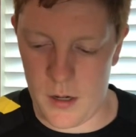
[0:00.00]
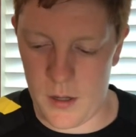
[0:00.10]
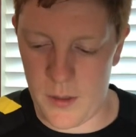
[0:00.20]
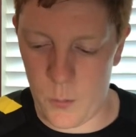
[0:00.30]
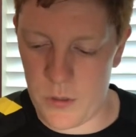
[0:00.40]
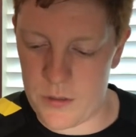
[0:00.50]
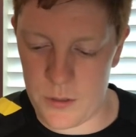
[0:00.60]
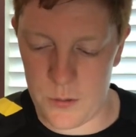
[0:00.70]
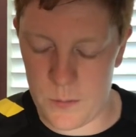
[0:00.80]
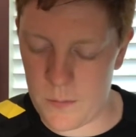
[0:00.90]
that we
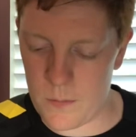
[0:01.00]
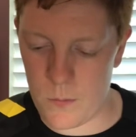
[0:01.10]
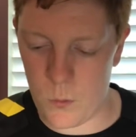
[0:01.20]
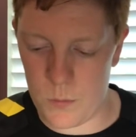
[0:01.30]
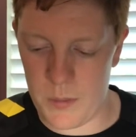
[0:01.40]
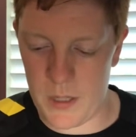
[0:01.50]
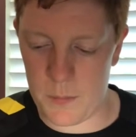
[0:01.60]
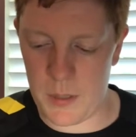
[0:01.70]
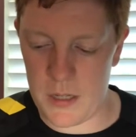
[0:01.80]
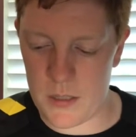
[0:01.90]
too would be at
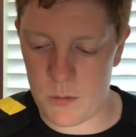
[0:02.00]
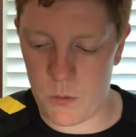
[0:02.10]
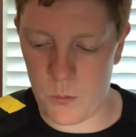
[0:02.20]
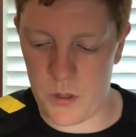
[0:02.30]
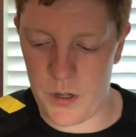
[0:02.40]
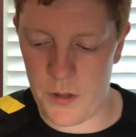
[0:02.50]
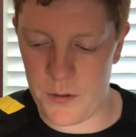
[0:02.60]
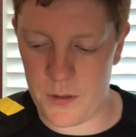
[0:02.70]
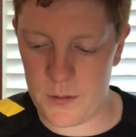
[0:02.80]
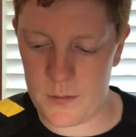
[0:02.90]
peace with one another,
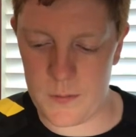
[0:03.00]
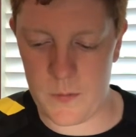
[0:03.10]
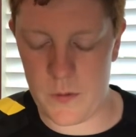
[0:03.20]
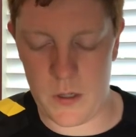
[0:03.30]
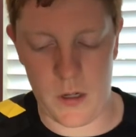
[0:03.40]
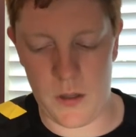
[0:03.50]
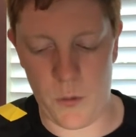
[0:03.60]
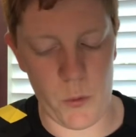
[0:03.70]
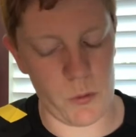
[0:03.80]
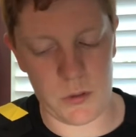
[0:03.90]
that
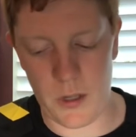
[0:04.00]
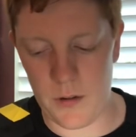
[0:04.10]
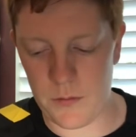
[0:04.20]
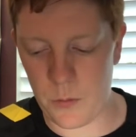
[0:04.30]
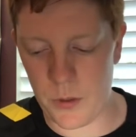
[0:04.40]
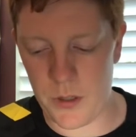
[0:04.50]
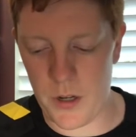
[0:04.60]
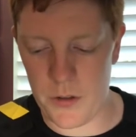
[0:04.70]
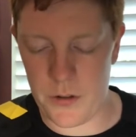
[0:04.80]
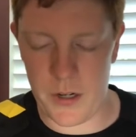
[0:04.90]
we would love one
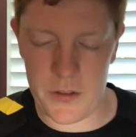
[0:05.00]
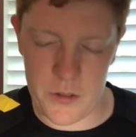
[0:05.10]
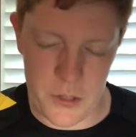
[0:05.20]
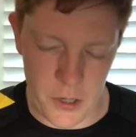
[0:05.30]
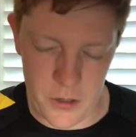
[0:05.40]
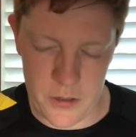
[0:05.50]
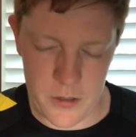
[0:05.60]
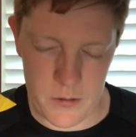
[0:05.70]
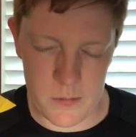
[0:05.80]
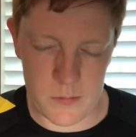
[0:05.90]
another in the church
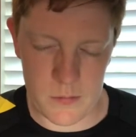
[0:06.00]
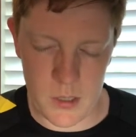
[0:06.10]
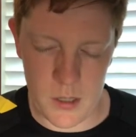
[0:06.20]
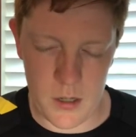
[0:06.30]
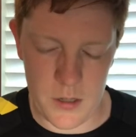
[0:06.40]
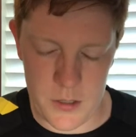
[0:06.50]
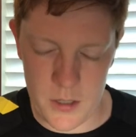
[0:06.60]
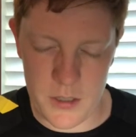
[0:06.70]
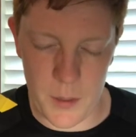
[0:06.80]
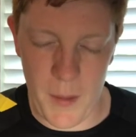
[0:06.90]
in
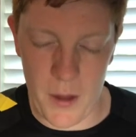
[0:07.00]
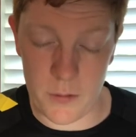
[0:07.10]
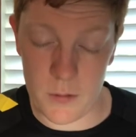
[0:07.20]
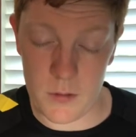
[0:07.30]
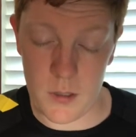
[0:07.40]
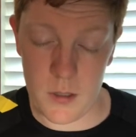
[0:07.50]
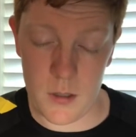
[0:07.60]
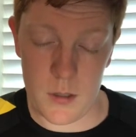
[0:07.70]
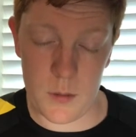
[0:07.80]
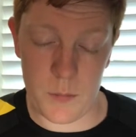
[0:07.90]
Chestnut Mountain,
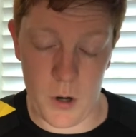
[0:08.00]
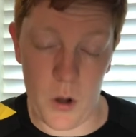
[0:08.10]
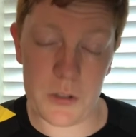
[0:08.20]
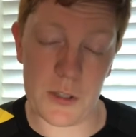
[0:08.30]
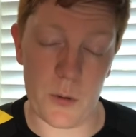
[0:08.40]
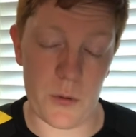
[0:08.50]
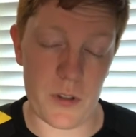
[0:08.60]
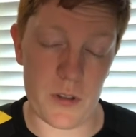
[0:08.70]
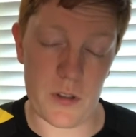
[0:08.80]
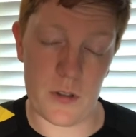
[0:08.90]
but also
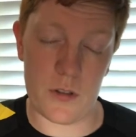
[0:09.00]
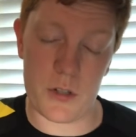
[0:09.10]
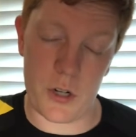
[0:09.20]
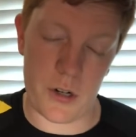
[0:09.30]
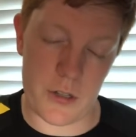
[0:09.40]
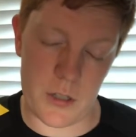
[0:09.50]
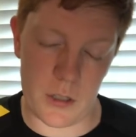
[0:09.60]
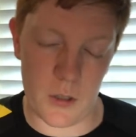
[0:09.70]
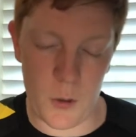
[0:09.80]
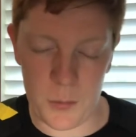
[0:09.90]
within the church
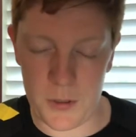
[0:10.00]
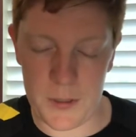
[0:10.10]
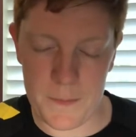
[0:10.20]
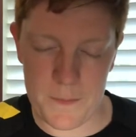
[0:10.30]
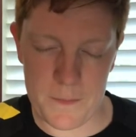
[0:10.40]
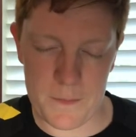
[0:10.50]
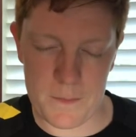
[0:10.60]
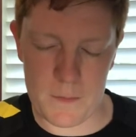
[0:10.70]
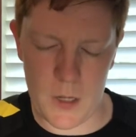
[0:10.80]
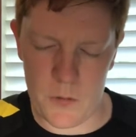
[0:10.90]
globally,
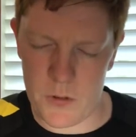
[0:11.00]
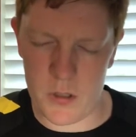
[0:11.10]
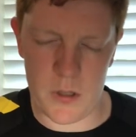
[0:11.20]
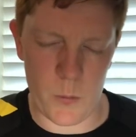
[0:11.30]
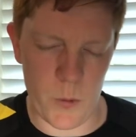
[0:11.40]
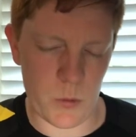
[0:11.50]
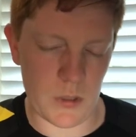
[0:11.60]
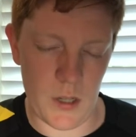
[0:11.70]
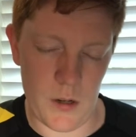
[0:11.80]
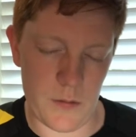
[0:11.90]
and really that we would
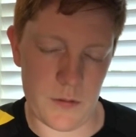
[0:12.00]
love